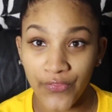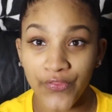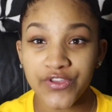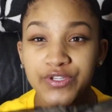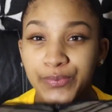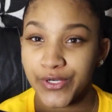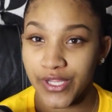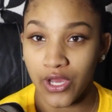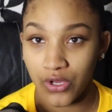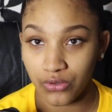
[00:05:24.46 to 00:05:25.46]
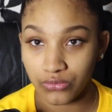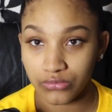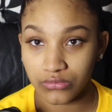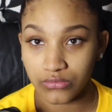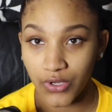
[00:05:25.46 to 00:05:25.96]
these are pretty old
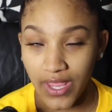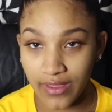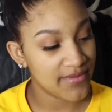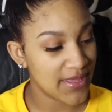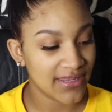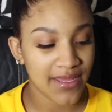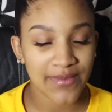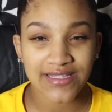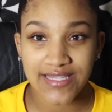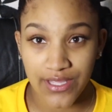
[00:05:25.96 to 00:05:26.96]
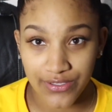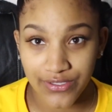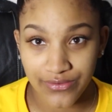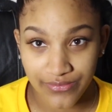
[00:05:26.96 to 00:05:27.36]
okay and let me tell you